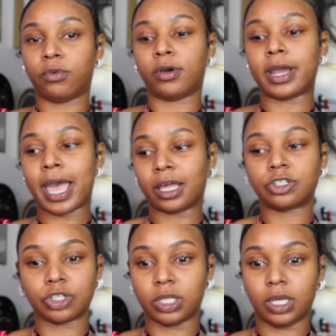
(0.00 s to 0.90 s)
for
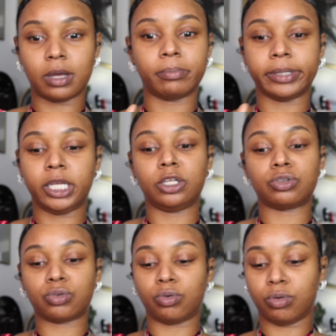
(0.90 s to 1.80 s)
actually completing
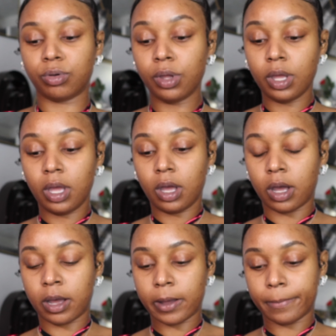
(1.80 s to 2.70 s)
school.
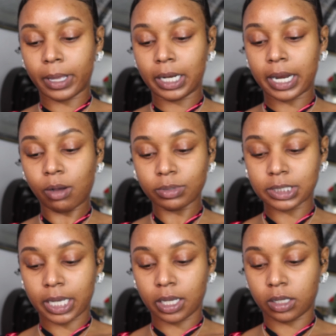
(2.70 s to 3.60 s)
Um, and that
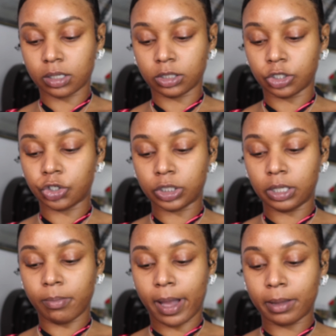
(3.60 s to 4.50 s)
was like
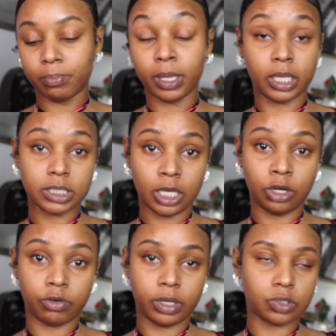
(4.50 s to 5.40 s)
literally my biggest
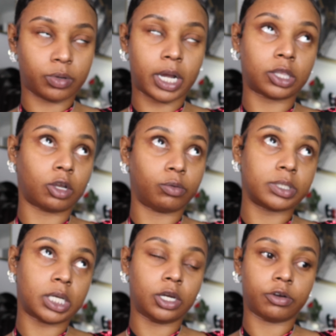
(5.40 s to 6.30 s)
hindrance, or I thought it
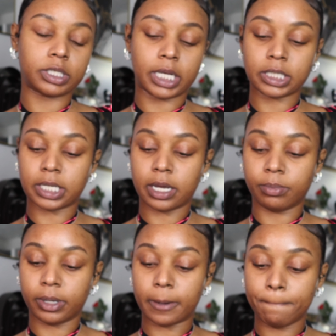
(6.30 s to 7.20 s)
was a hindrance at the time.
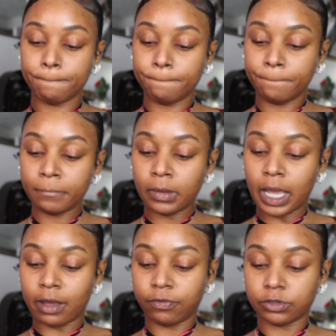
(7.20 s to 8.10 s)
But
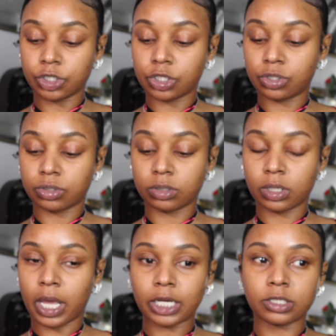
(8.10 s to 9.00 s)
I just,
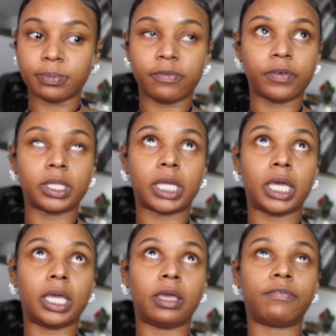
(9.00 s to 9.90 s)
I just be feeling
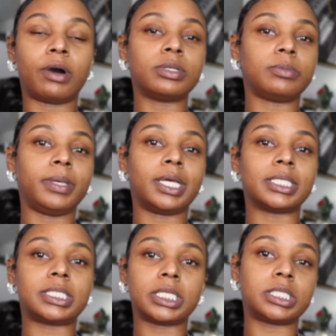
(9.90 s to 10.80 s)
like if I was to be
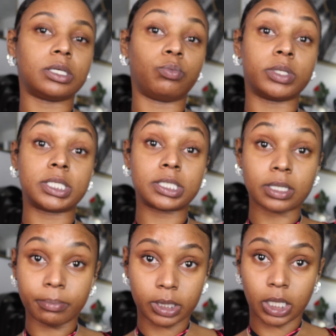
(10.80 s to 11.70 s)
consistent with
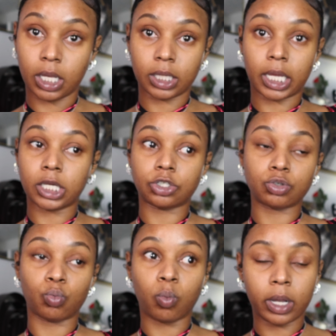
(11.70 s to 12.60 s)
something, like
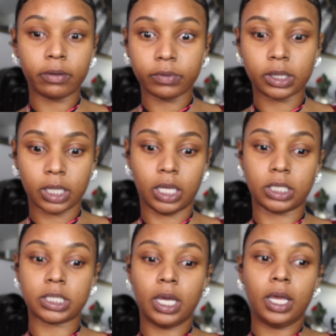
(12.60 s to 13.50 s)
just one of the things